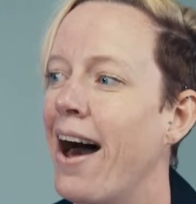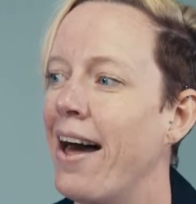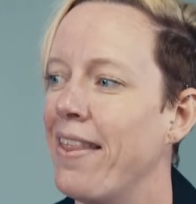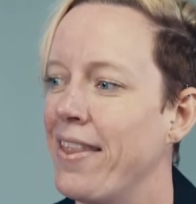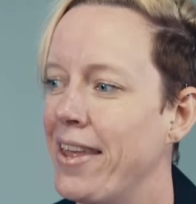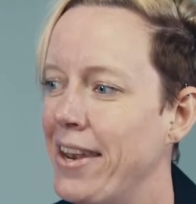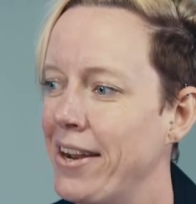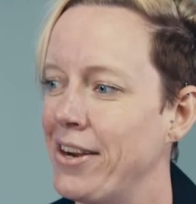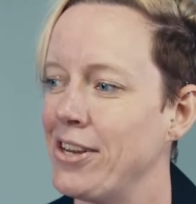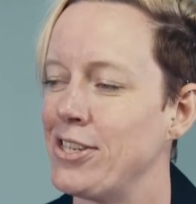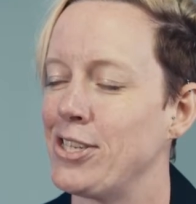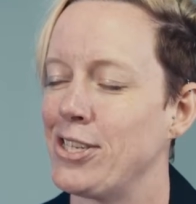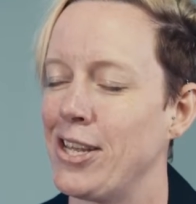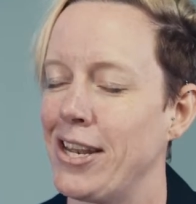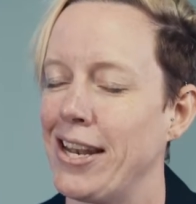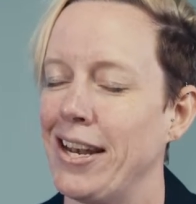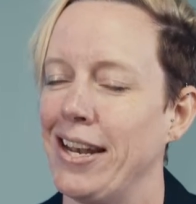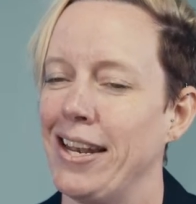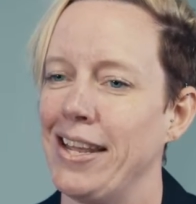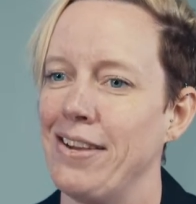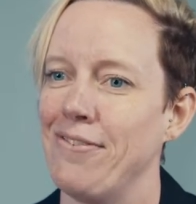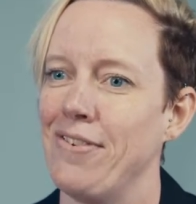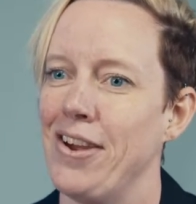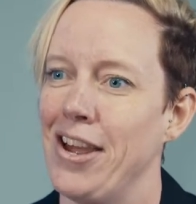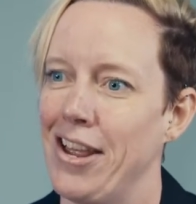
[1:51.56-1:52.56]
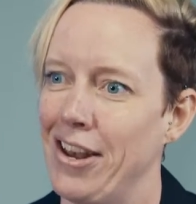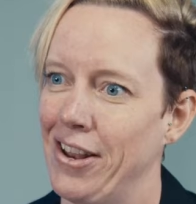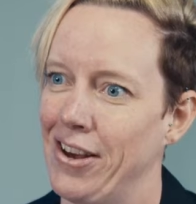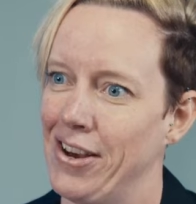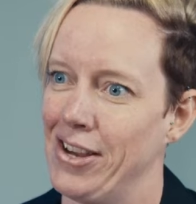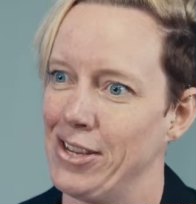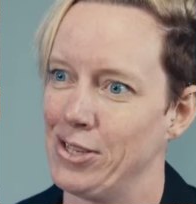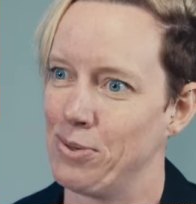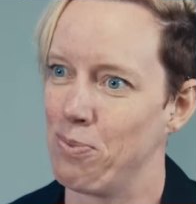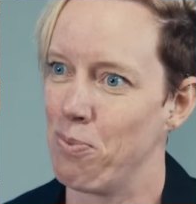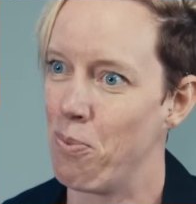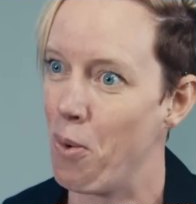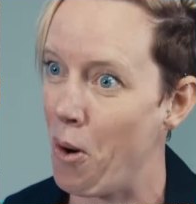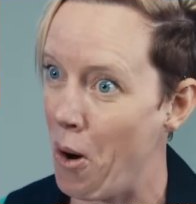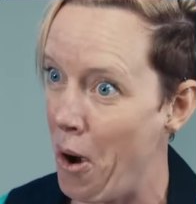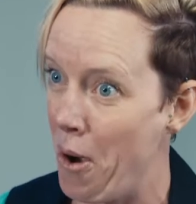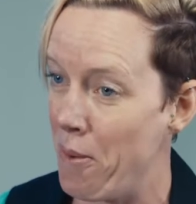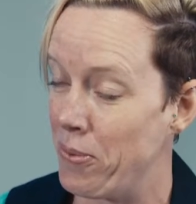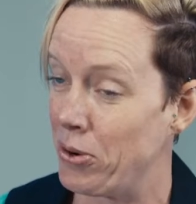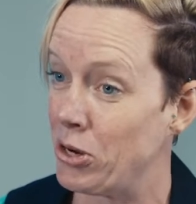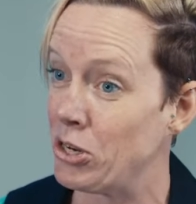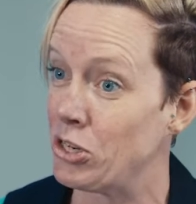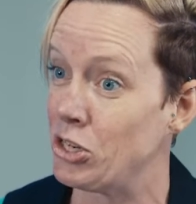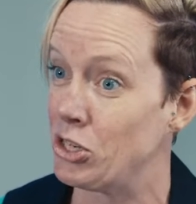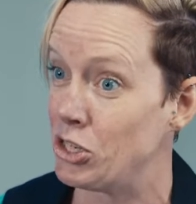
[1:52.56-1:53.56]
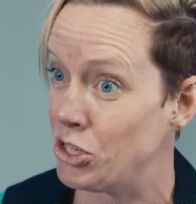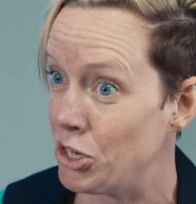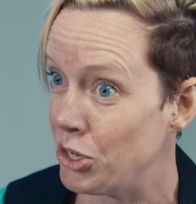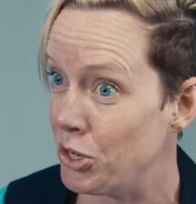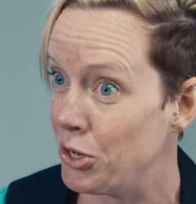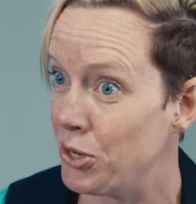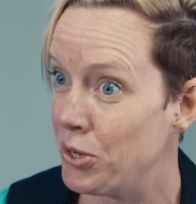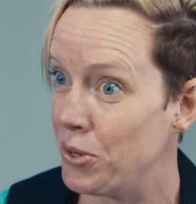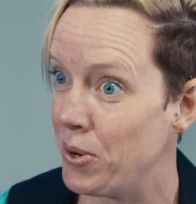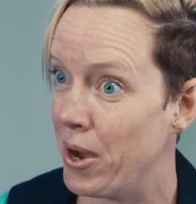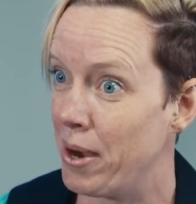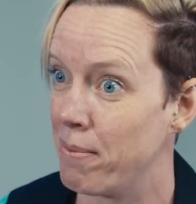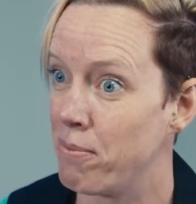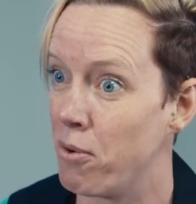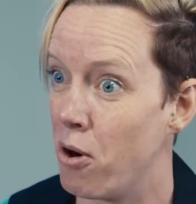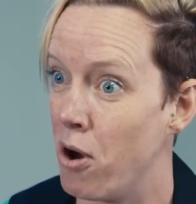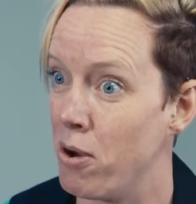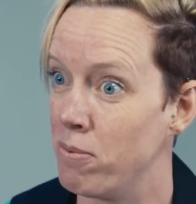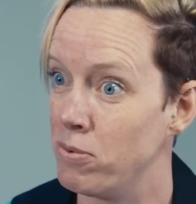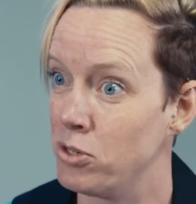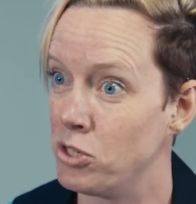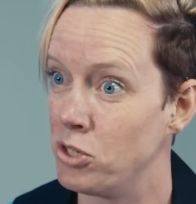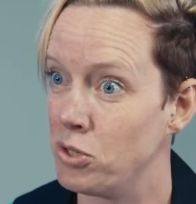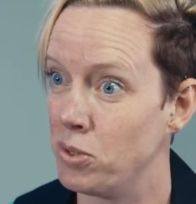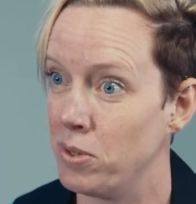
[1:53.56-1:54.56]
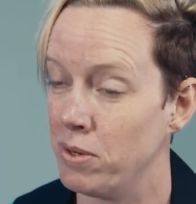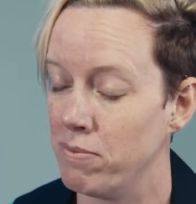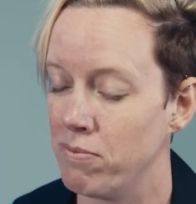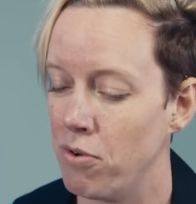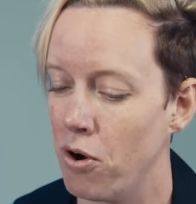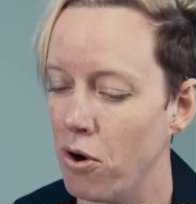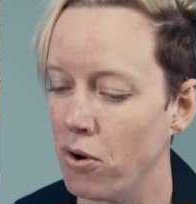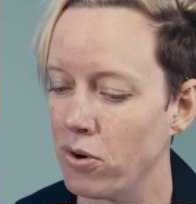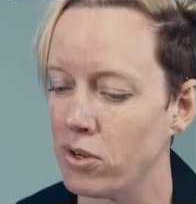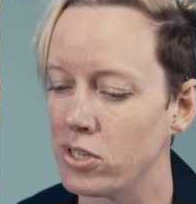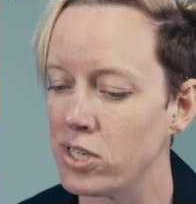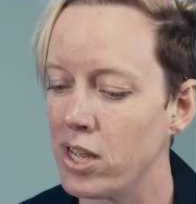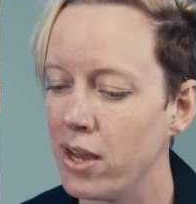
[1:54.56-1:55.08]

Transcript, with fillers: And then I suddenly realised what I could do and what I was doing wrong.